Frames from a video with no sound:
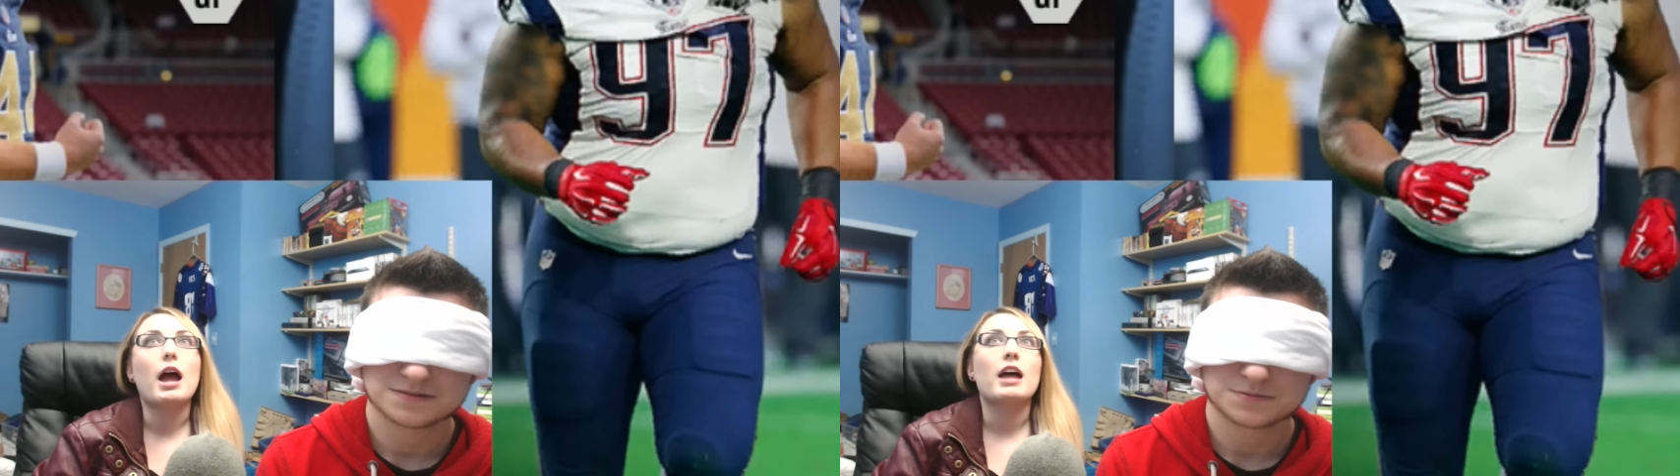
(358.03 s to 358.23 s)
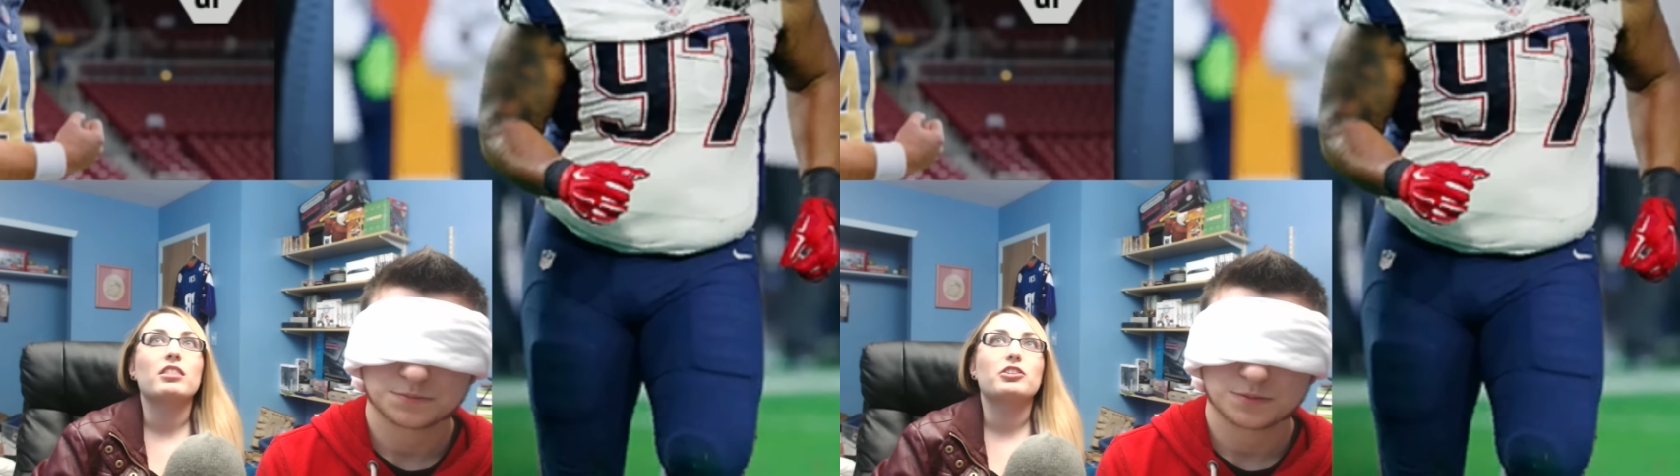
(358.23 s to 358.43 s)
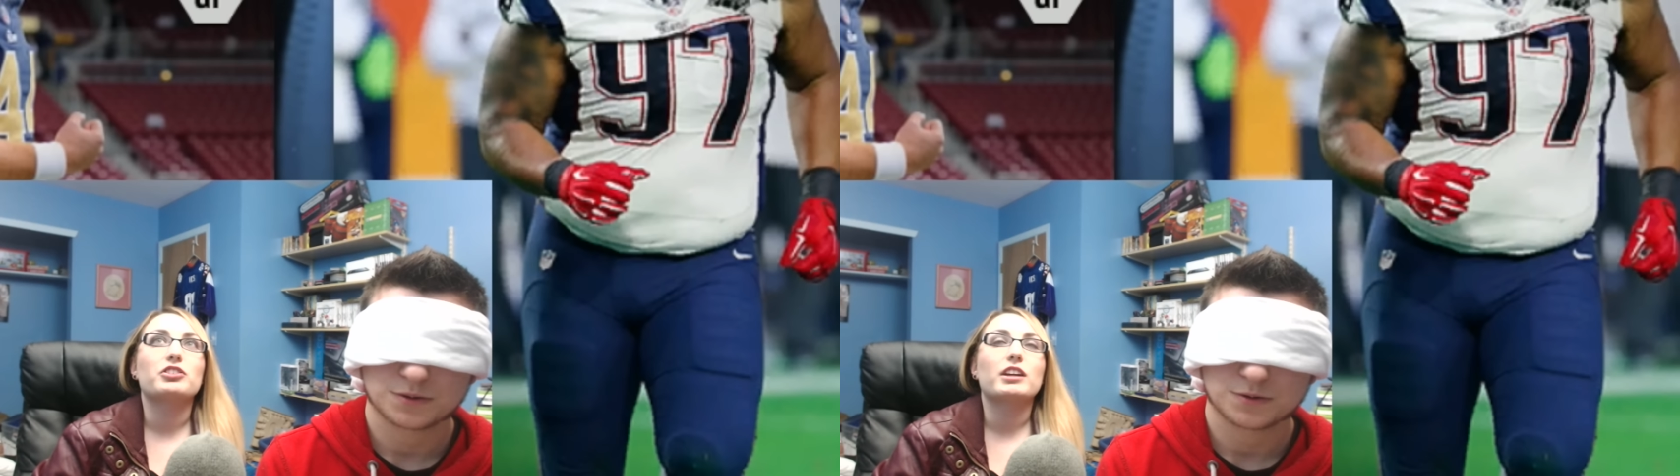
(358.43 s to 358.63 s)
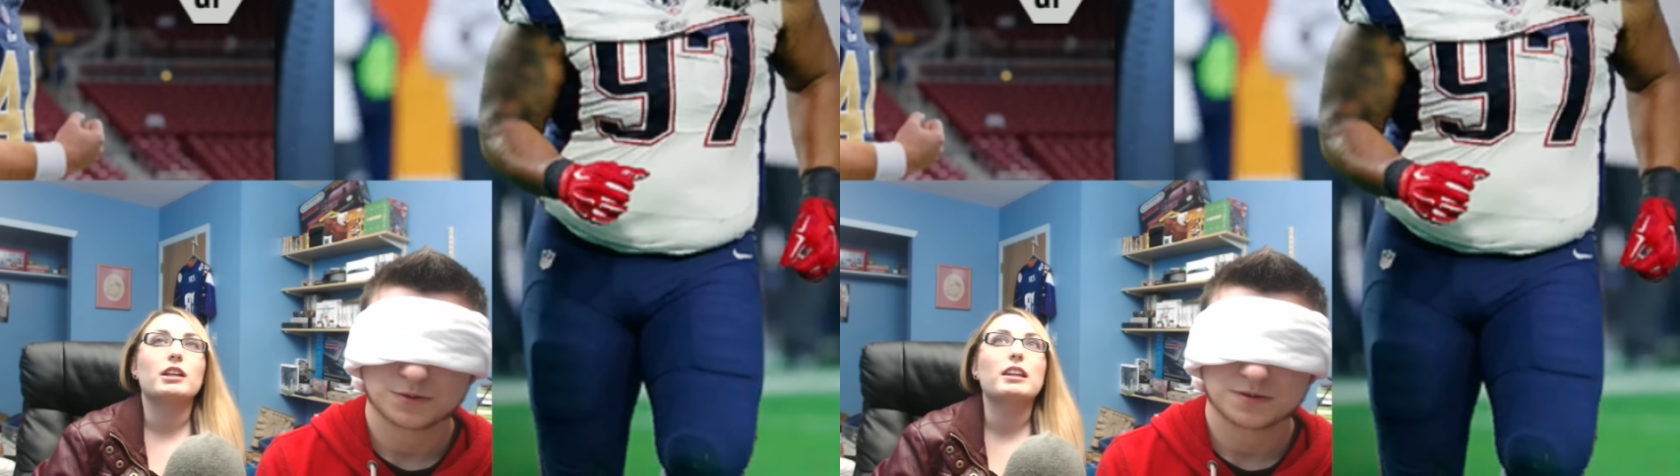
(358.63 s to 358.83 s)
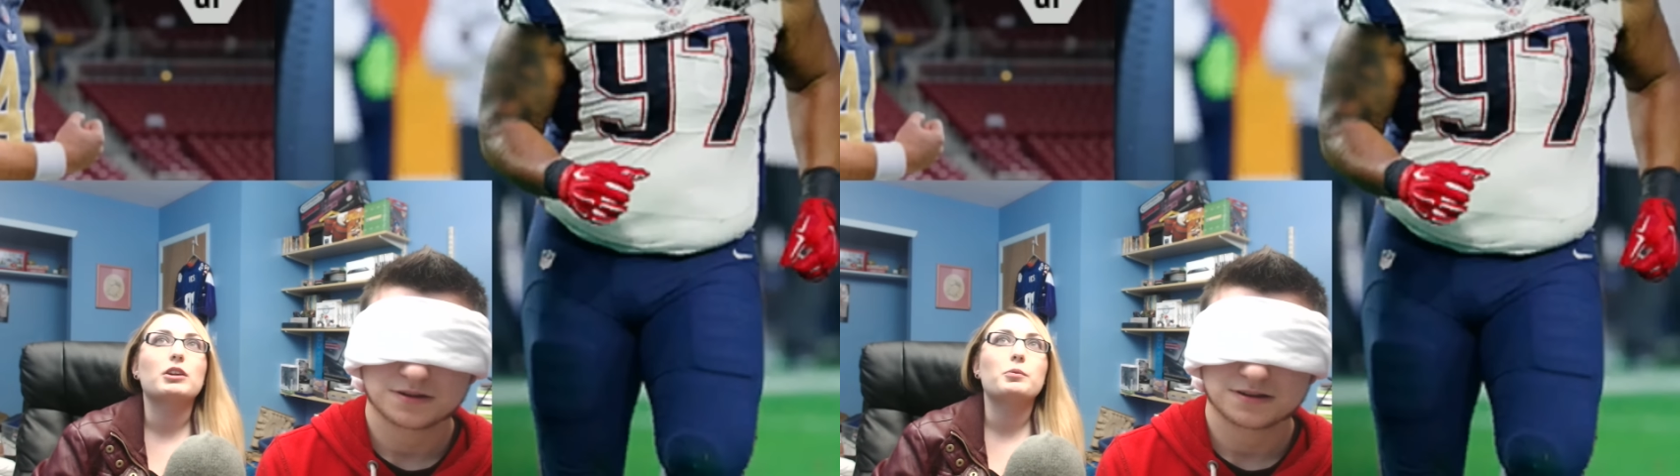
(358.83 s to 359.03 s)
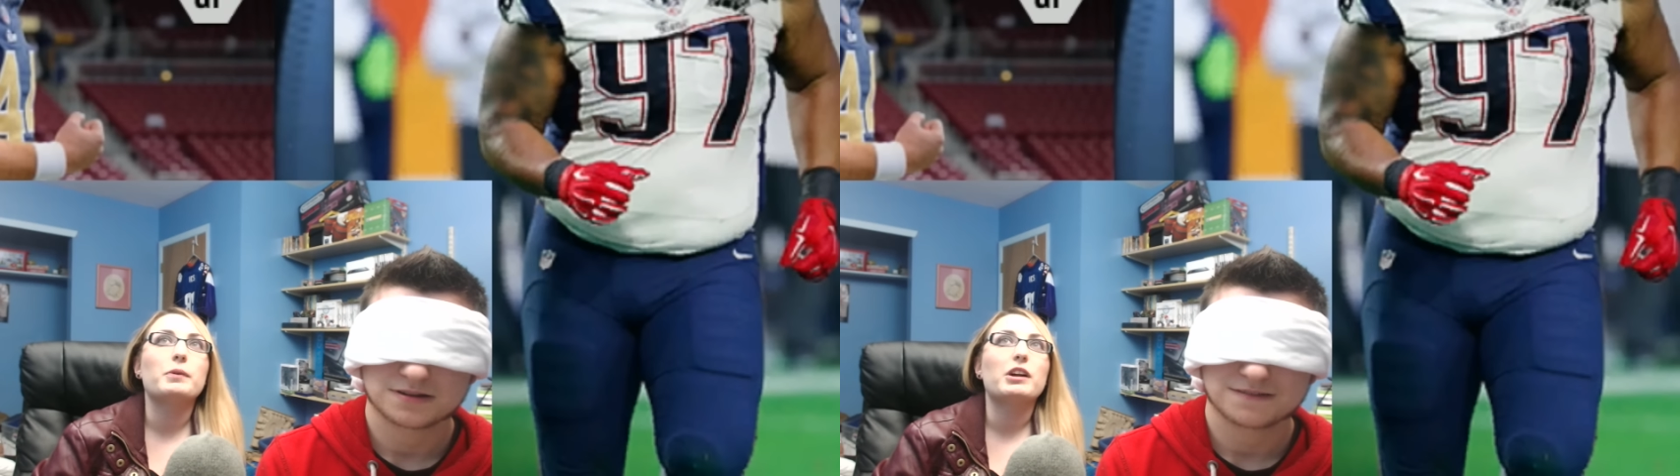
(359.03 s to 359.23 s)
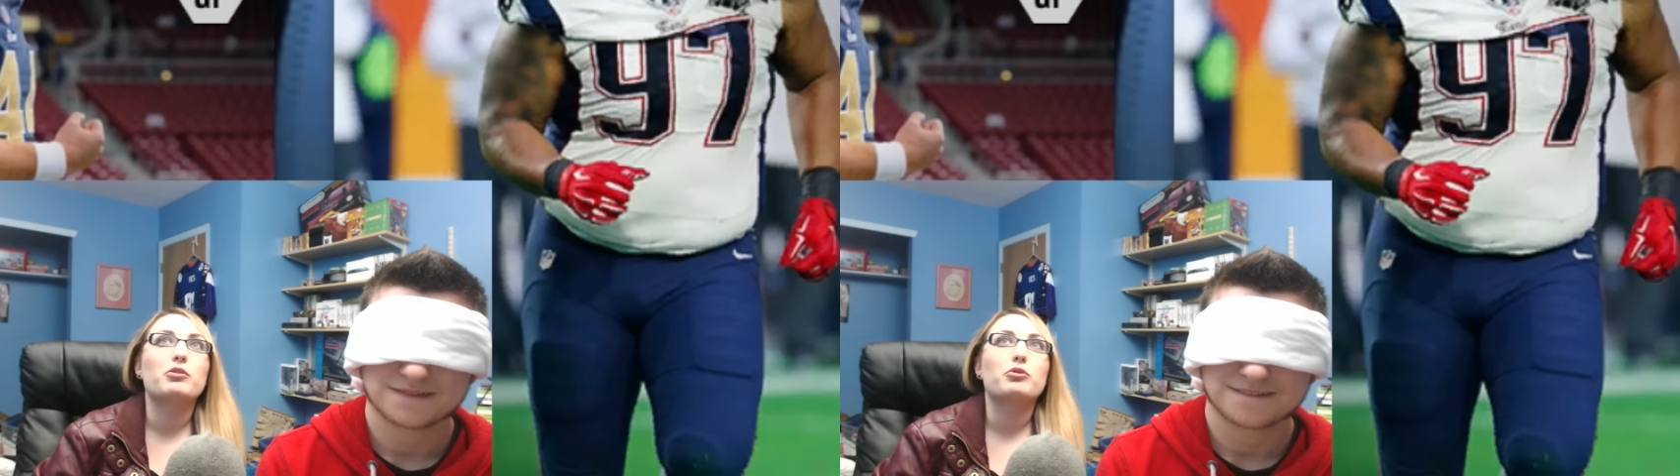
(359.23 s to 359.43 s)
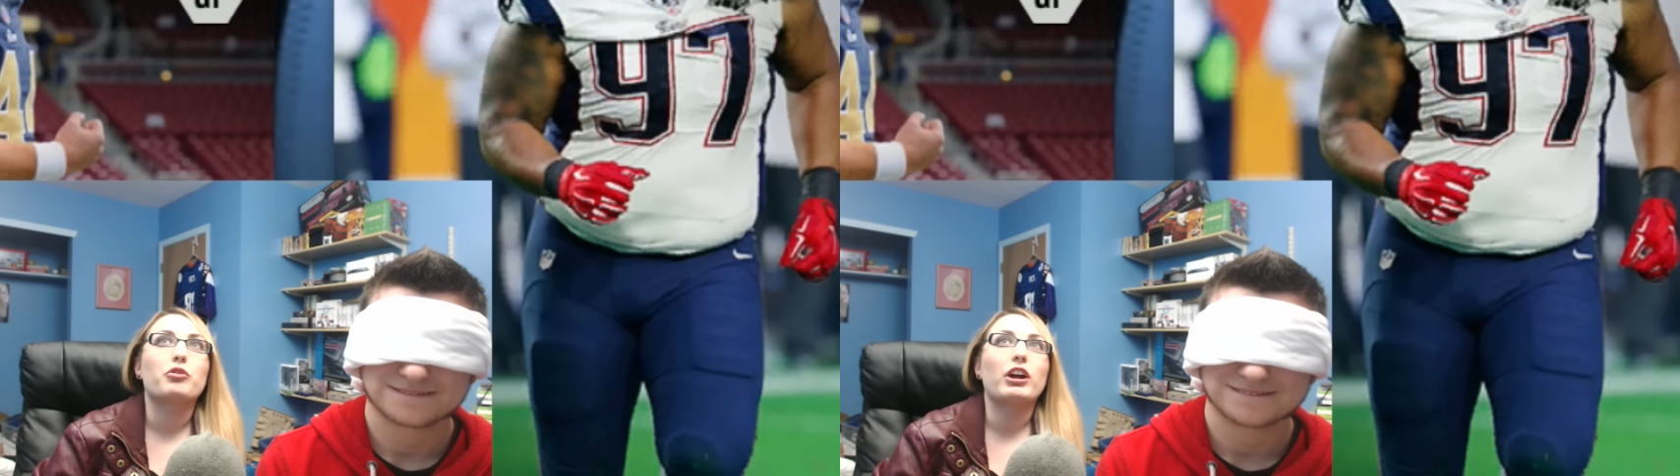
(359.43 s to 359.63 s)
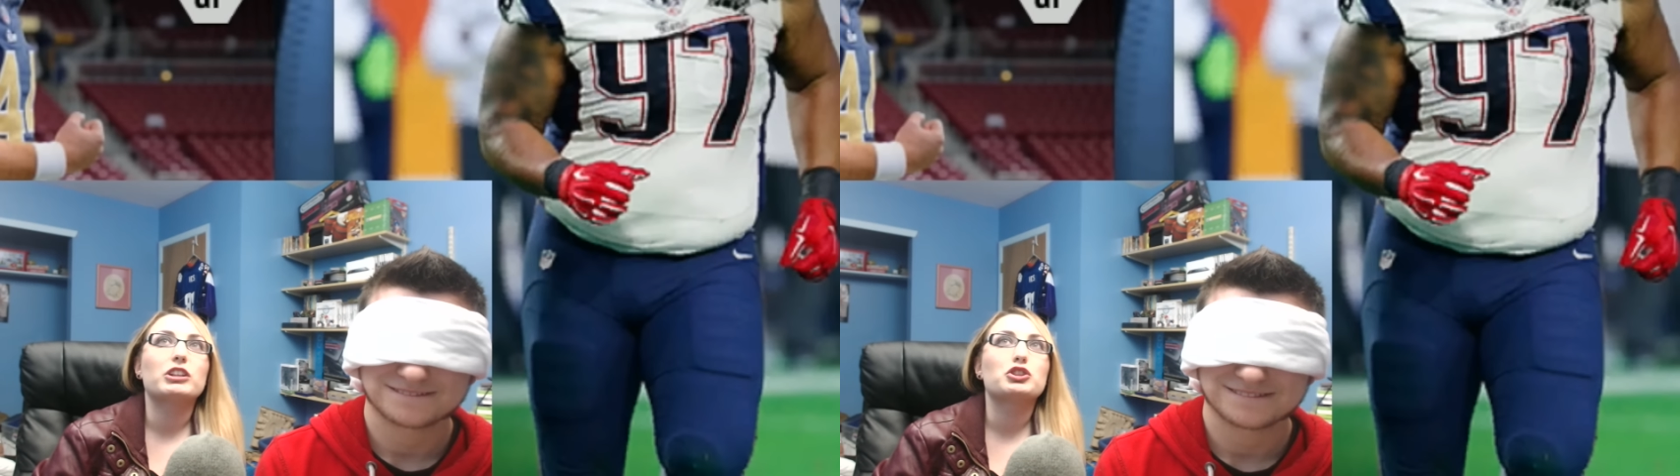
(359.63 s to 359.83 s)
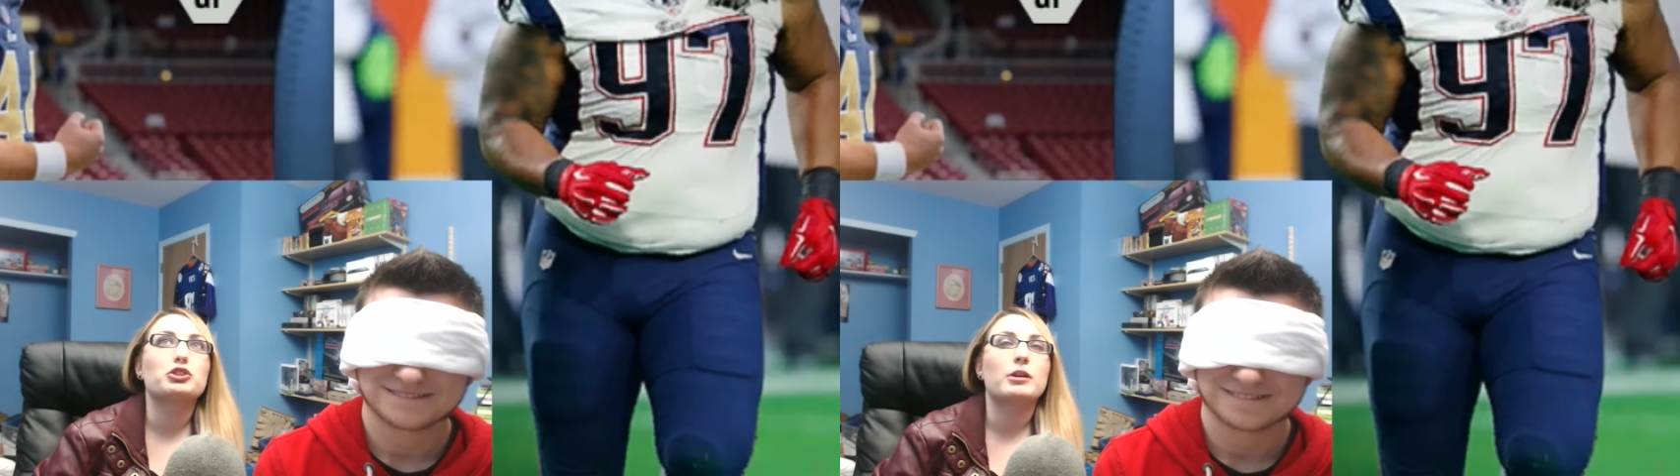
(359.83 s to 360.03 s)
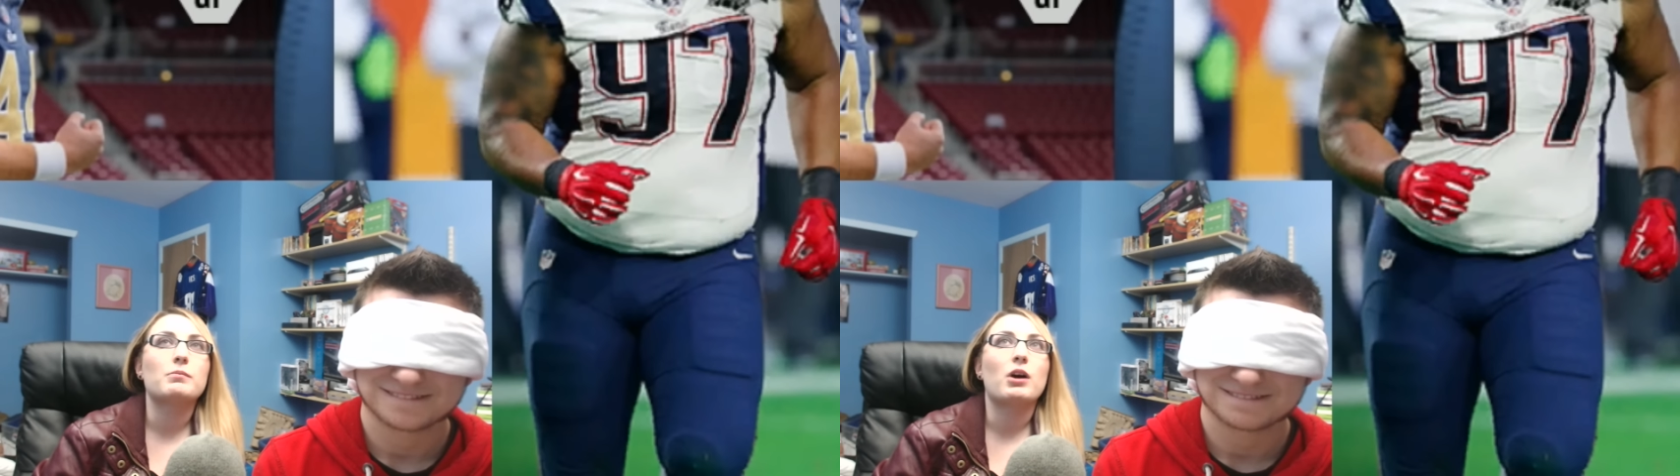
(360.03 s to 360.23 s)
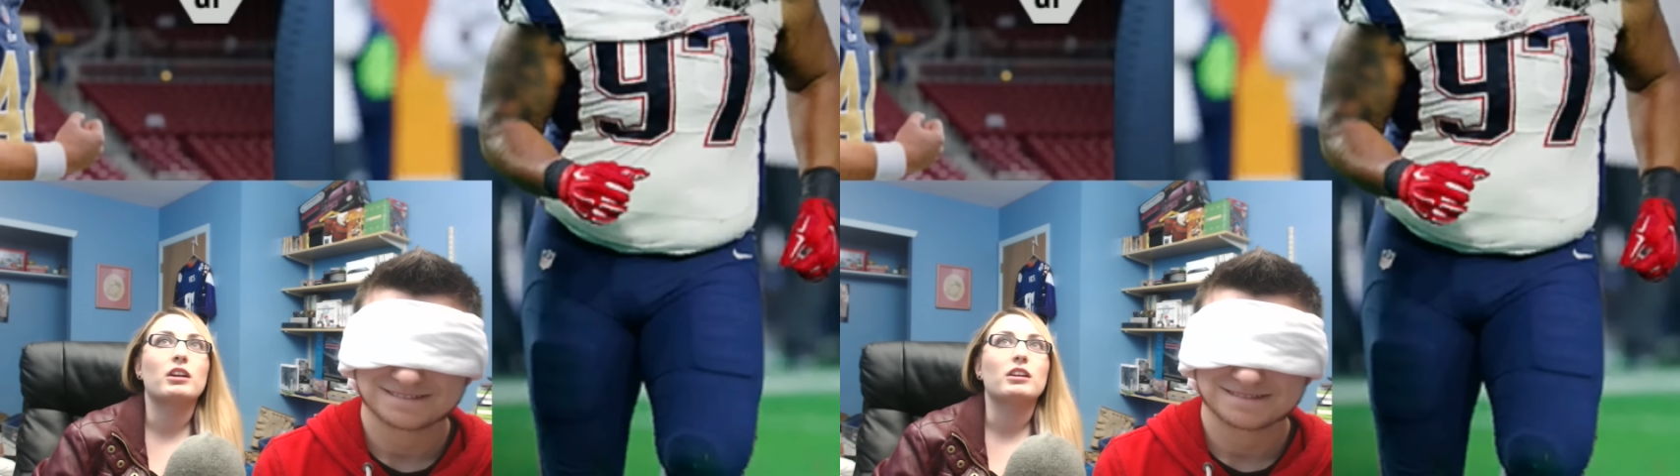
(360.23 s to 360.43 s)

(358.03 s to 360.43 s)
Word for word: and there's like a little bit of red trim on